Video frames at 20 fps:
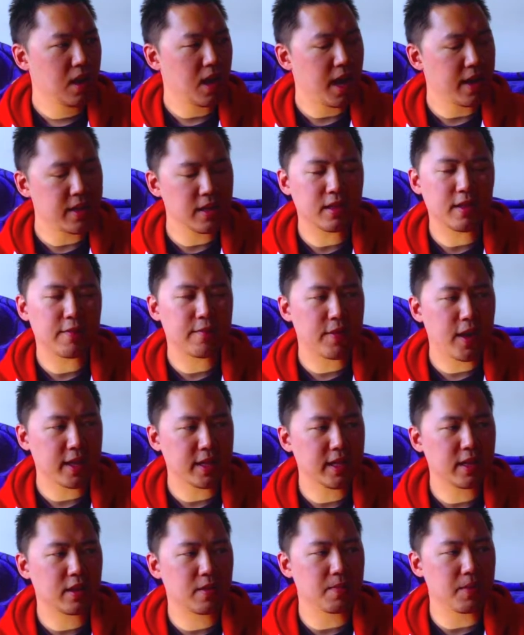think the
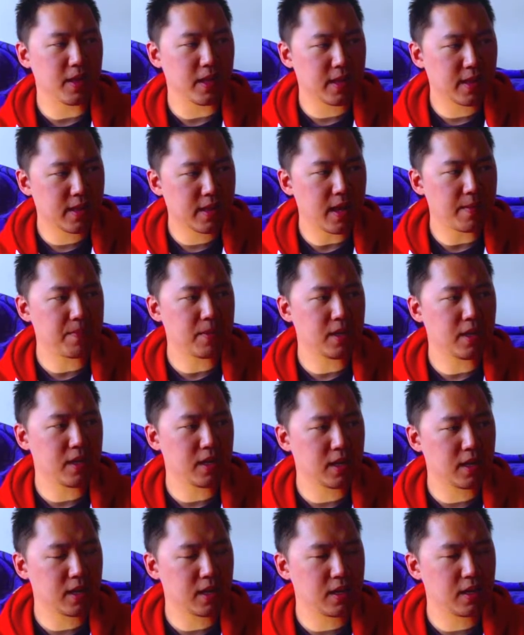fact that it's been
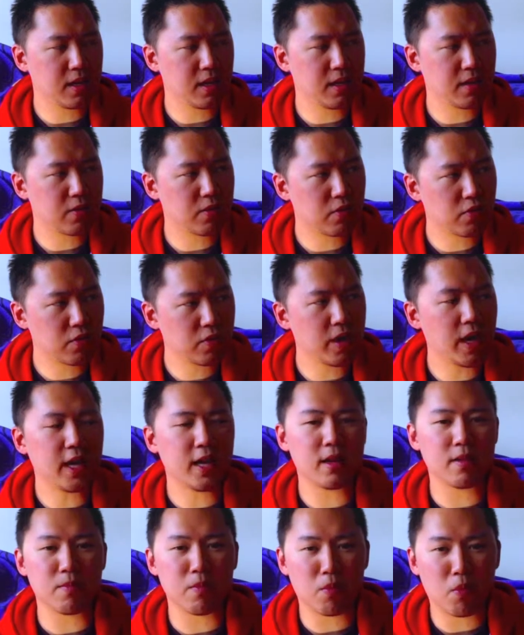accepted is
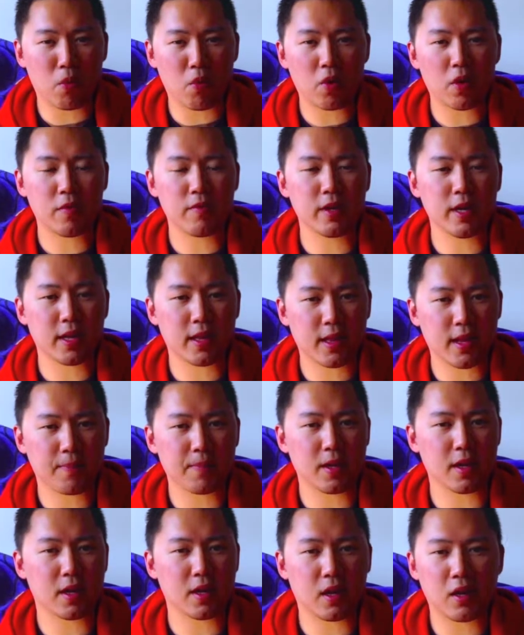creating more of an
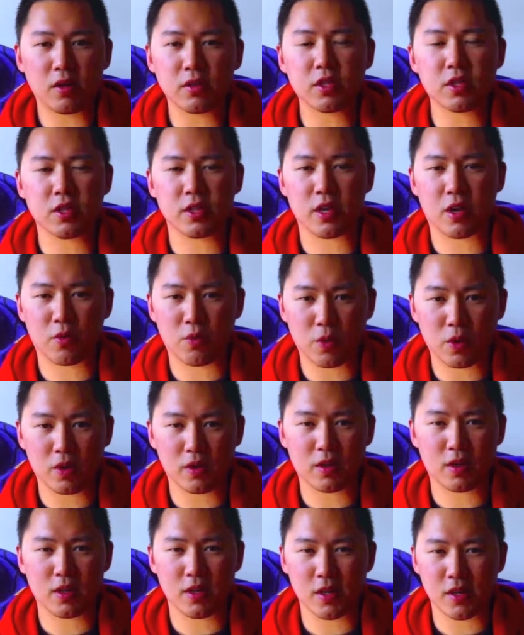accepting culture in our
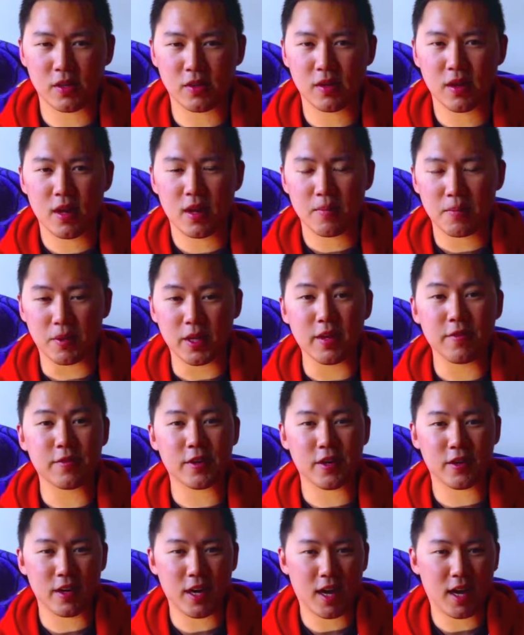world too, believe
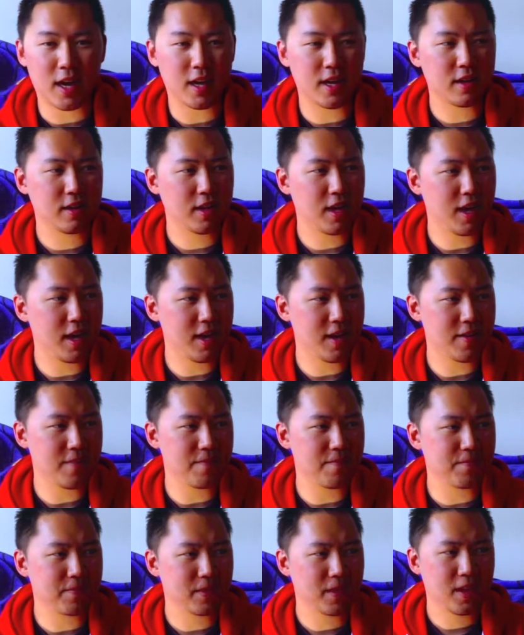it or not.
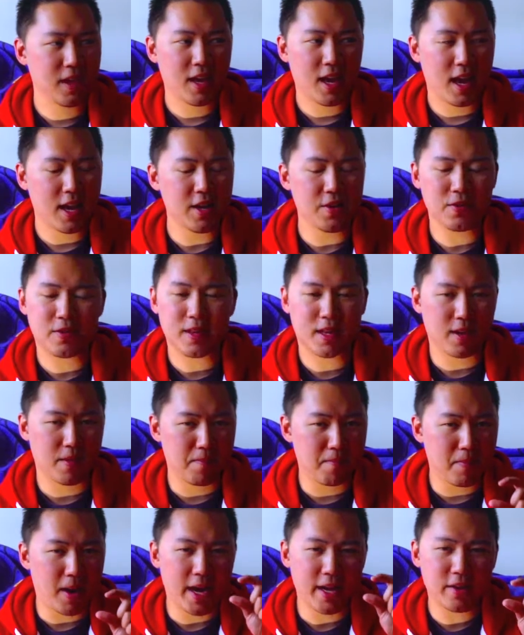I know it's like a
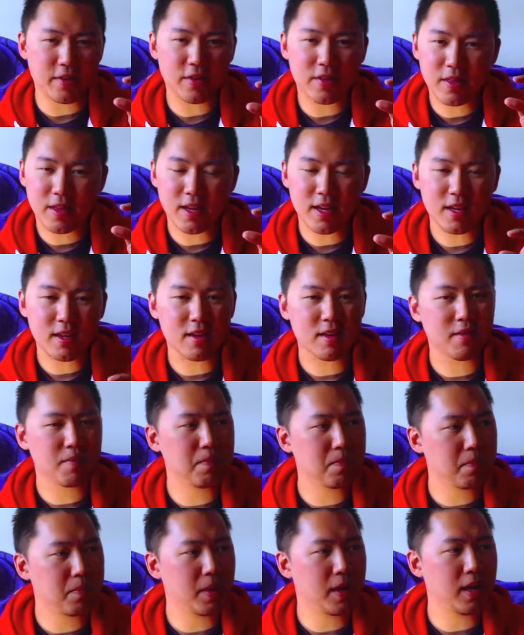minor thing,
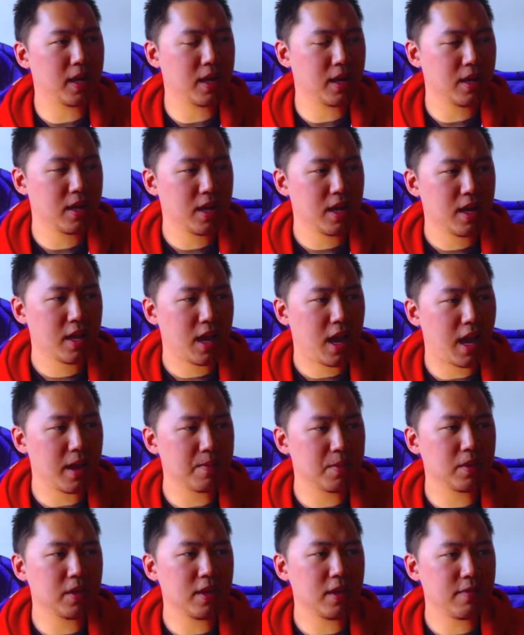but I
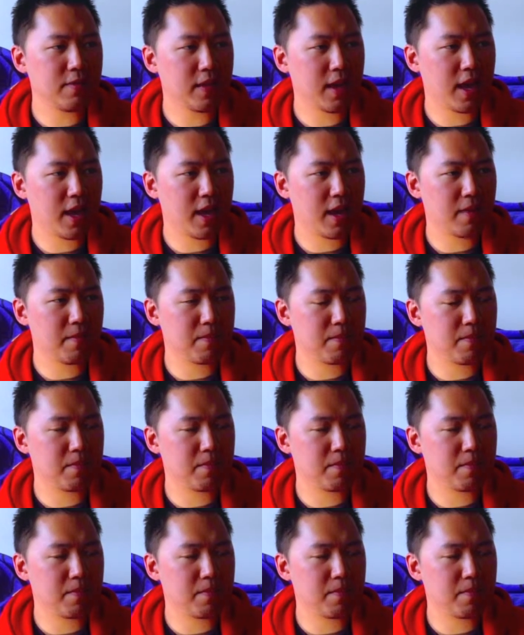believe that